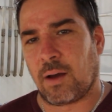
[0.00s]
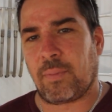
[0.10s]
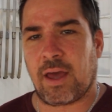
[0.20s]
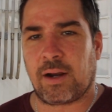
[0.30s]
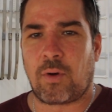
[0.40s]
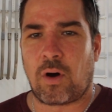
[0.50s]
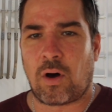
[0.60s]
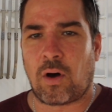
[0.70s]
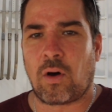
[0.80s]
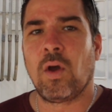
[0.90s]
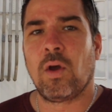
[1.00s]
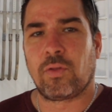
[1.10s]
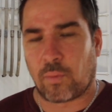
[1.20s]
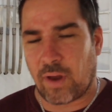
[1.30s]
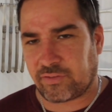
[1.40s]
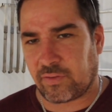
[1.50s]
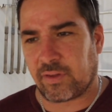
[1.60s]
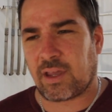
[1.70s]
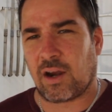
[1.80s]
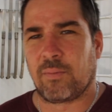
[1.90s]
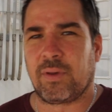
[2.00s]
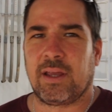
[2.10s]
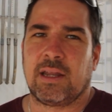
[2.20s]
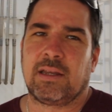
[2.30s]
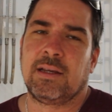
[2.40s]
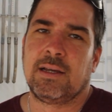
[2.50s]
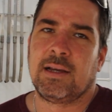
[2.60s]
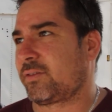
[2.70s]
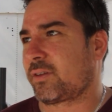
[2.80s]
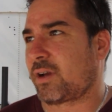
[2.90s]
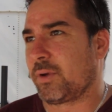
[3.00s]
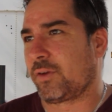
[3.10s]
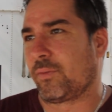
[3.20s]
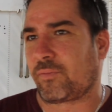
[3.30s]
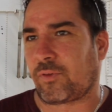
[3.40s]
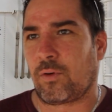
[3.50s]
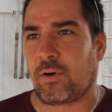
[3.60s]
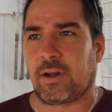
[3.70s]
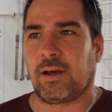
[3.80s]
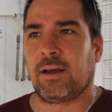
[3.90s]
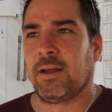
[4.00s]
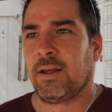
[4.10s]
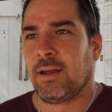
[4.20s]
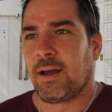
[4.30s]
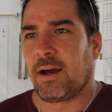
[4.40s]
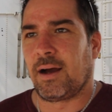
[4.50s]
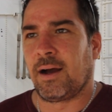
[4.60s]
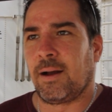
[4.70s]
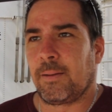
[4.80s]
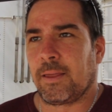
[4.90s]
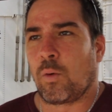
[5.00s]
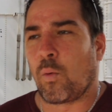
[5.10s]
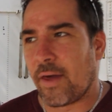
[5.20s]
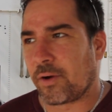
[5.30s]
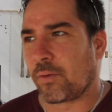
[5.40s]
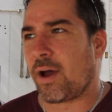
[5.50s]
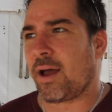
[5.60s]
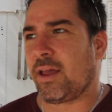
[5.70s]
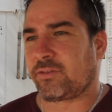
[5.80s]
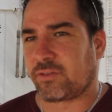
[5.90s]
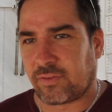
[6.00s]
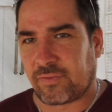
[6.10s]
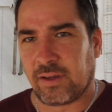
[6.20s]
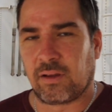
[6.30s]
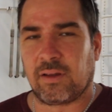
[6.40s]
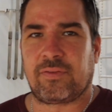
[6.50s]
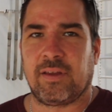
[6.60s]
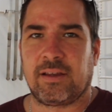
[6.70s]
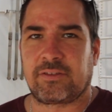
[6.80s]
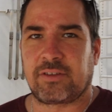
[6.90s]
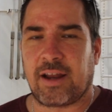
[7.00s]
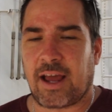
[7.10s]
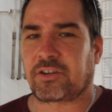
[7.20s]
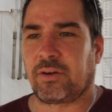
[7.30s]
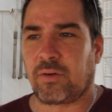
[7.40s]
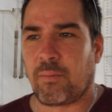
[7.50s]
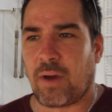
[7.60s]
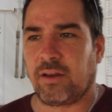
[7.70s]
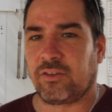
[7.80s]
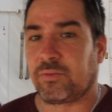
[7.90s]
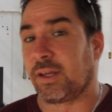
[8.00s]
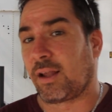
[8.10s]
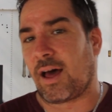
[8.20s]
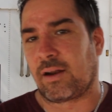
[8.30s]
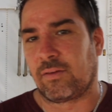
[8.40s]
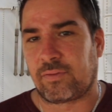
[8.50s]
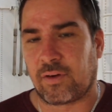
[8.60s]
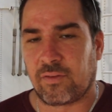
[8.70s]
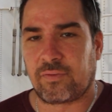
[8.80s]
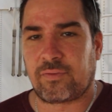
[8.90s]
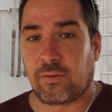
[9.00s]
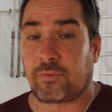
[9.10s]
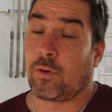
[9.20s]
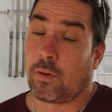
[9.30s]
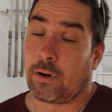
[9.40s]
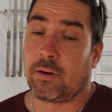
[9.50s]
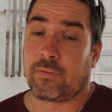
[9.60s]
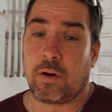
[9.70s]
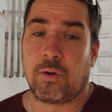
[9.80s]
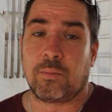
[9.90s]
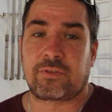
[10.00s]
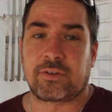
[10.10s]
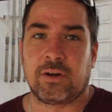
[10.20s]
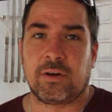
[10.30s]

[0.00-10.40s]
Panama, the rest of the Caribbean. Coming from Florida, you know, weather-wise, the feel of things, it actually reminds me a lot of Florida, of home. So